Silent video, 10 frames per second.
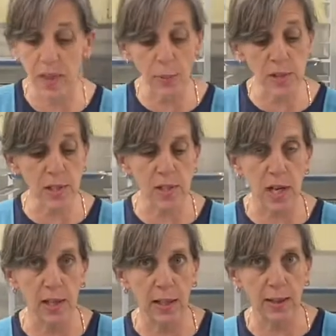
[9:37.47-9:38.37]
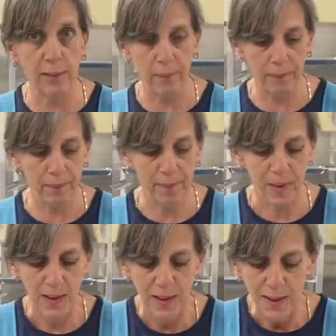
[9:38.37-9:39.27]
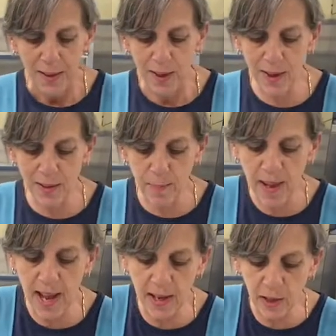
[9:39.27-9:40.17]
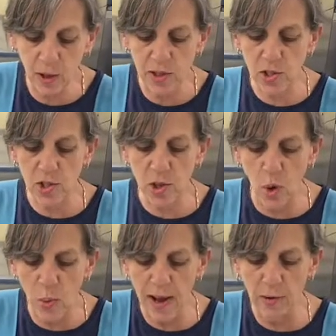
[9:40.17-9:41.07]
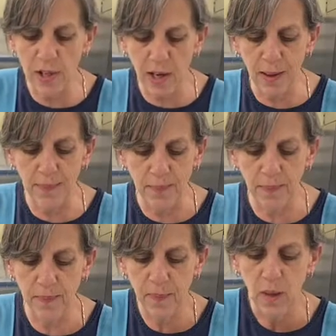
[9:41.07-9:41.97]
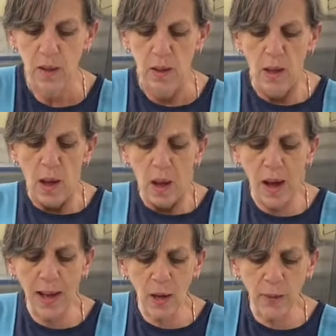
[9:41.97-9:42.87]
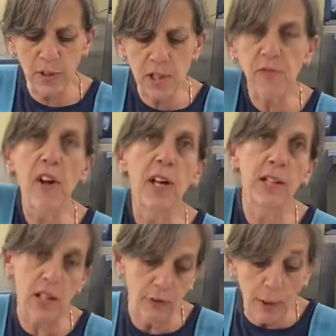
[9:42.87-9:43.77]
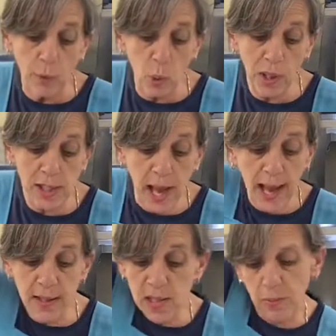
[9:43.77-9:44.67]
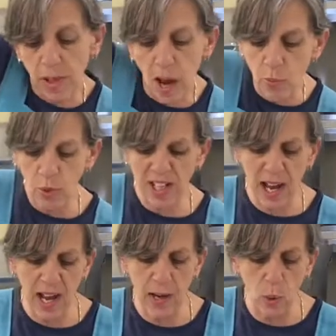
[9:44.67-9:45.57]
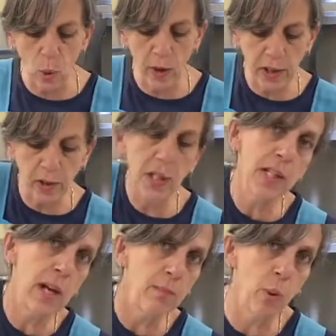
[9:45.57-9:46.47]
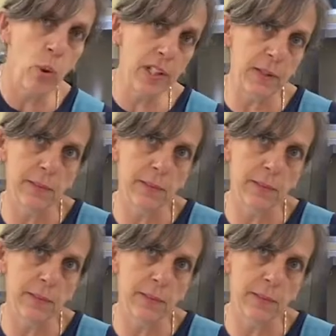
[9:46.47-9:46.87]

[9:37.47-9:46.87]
That was exciting. Hit the pan and got so wound up. I always find if I'm going to add something, I wouldn't add oil at that point.